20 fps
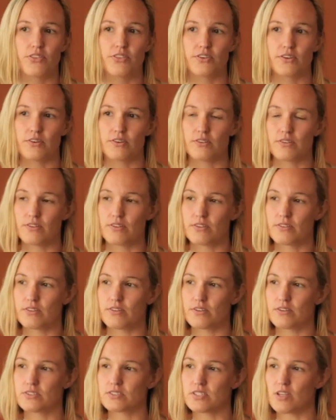
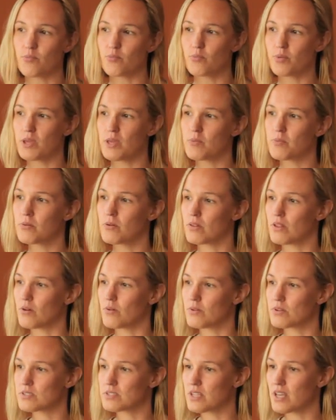There are some people that
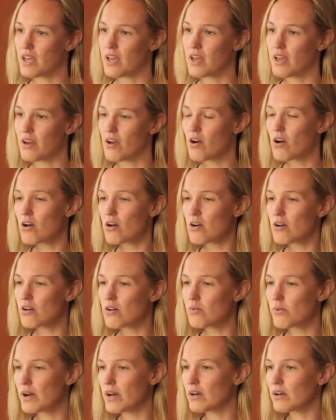will say,
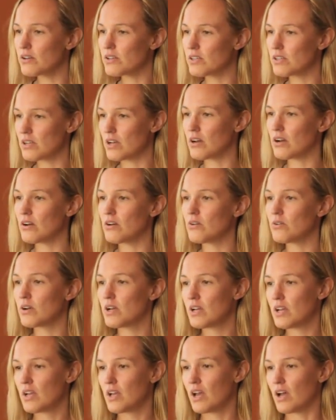oh, well, you
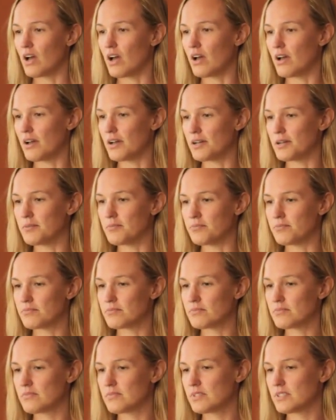know,
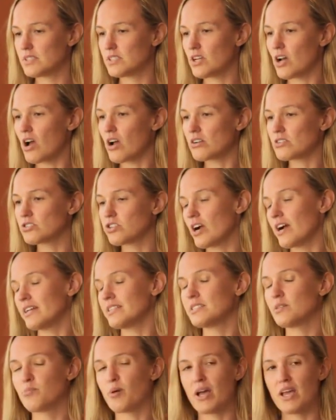the dog
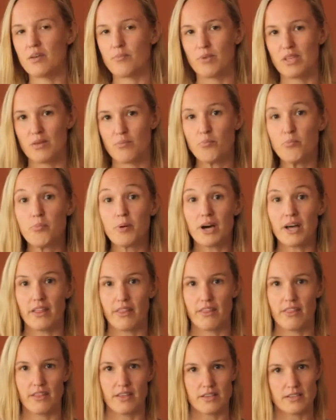tried to bite me,
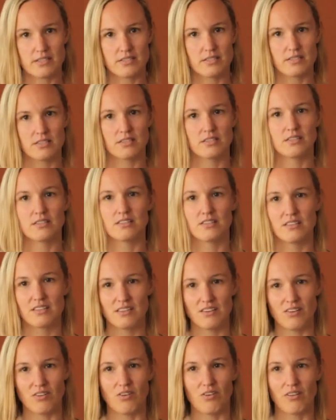but this
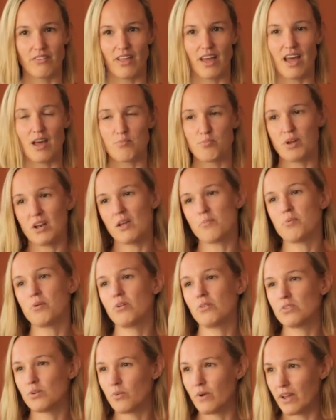or that, but I
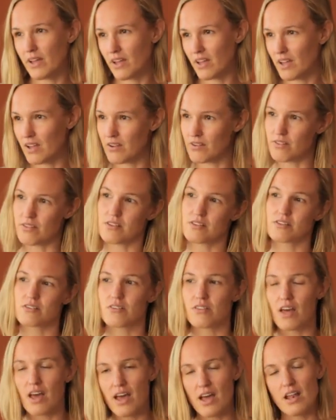pulled away, or this or
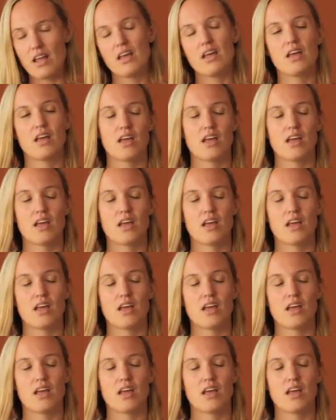that.